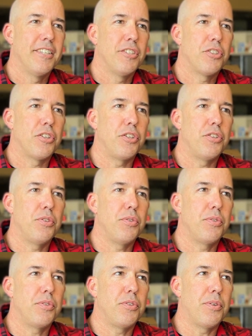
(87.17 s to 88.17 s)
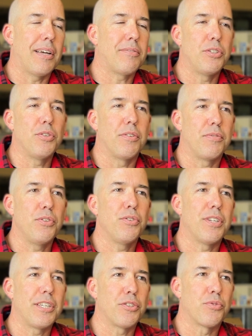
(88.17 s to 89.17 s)
So you have to do a few
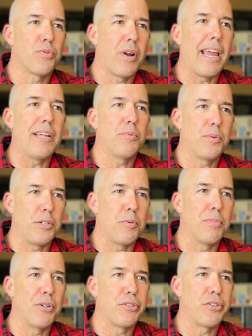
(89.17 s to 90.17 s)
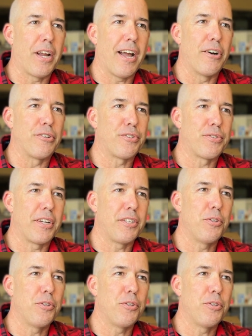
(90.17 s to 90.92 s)
things right when you build your house, right?